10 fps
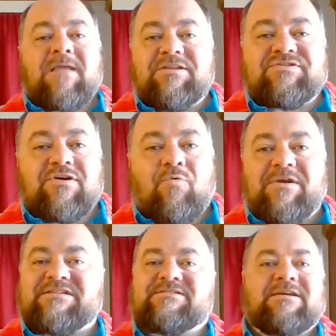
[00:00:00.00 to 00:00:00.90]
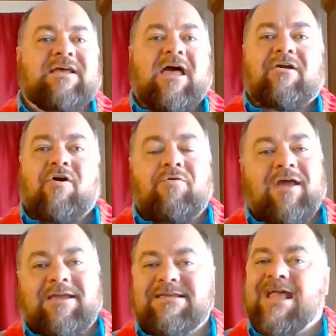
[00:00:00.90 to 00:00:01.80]
And so we see it echoed
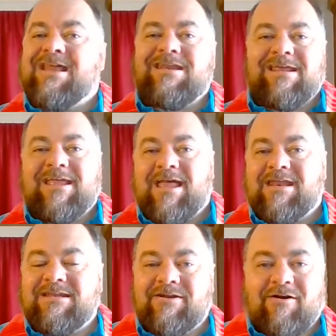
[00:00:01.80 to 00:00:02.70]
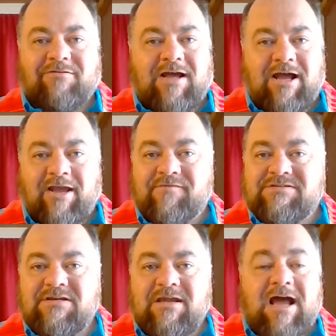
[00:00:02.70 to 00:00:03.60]
again and again in our
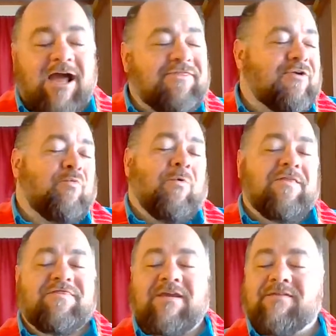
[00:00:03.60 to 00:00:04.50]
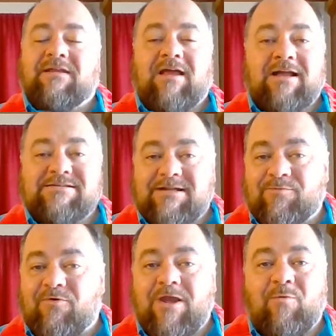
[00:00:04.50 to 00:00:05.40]
lives. I think one thing that lines it
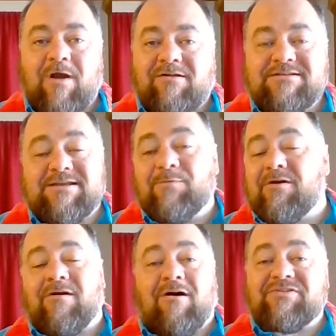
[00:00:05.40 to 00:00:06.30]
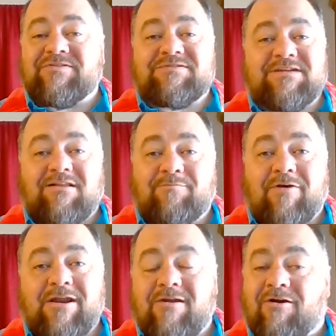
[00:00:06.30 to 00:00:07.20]
up quite well is that we are also
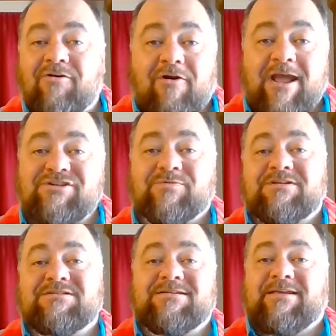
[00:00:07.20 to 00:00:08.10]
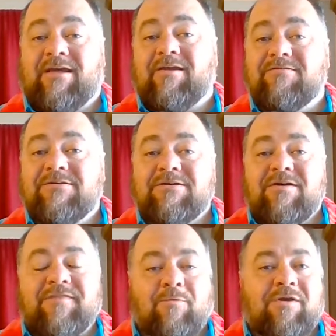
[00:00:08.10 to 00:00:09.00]
celebrating our graduates today,
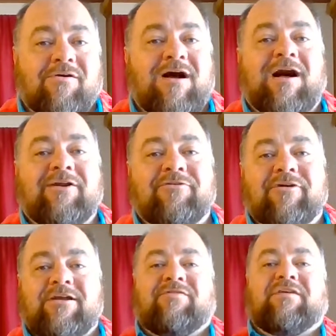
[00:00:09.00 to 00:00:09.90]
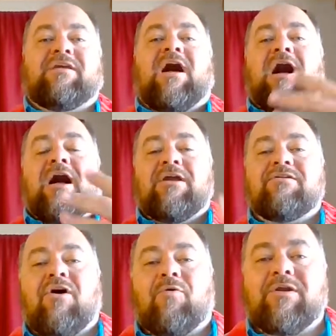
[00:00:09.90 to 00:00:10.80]
that are honoring the
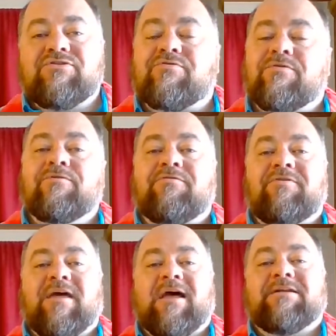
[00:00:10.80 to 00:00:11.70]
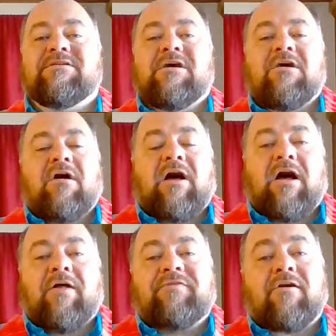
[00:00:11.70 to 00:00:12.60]
ongoing truth that
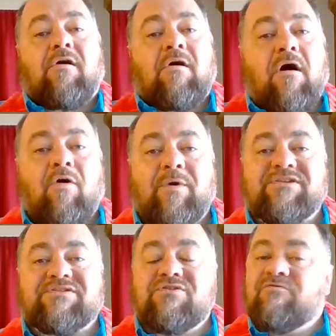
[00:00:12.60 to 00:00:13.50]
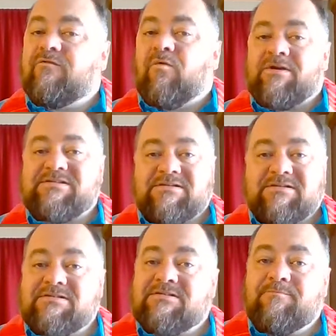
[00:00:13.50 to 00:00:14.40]
uh, there are always new
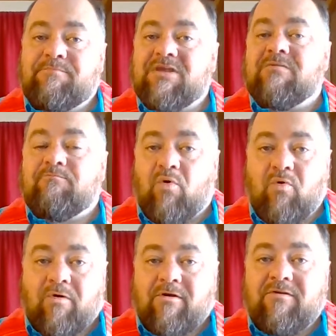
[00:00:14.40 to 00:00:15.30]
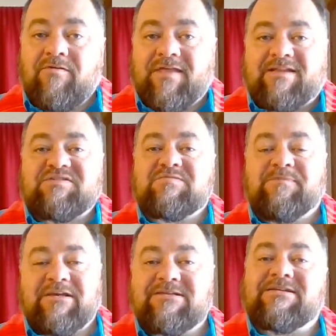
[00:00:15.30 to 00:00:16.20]
voices being born that
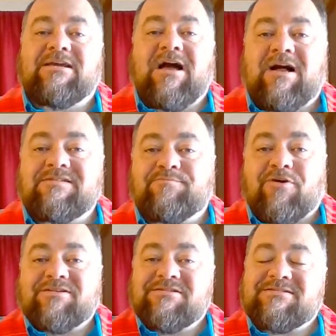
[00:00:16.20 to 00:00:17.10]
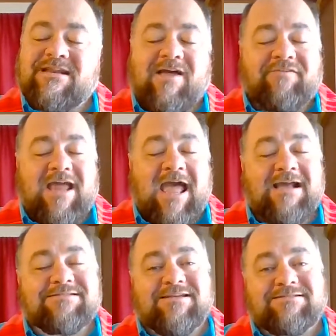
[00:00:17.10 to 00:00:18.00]
speak to God's presence and have an
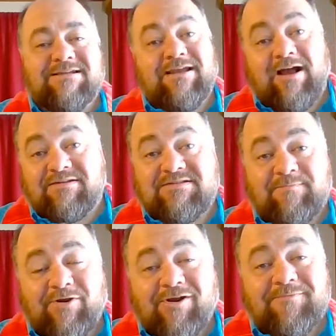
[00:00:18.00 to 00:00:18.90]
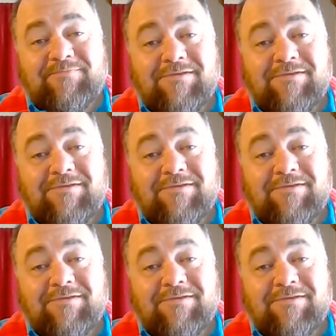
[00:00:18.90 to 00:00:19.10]
access to God's Spirit.